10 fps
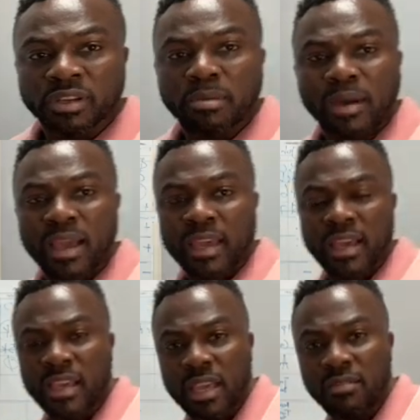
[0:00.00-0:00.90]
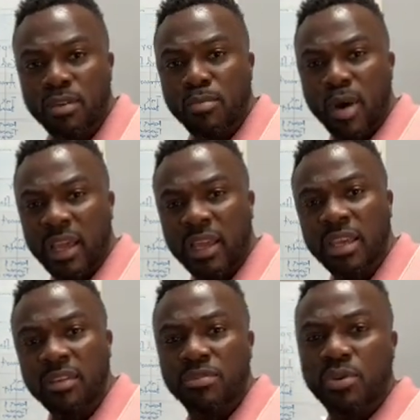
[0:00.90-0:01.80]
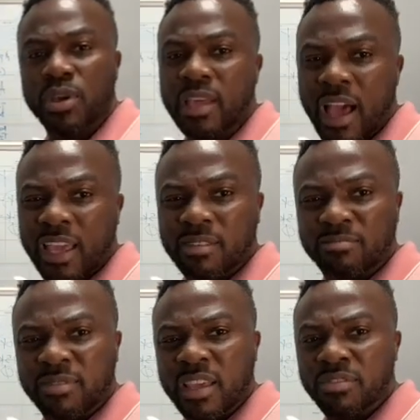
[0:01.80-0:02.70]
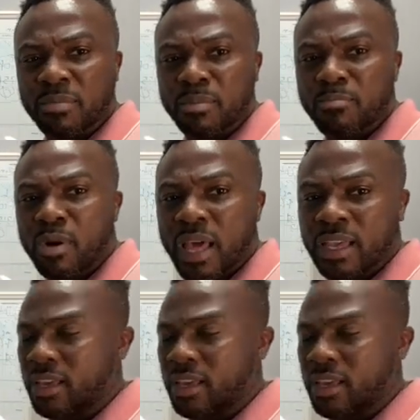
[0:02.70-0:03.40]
number I can give you, but I can give you something more like a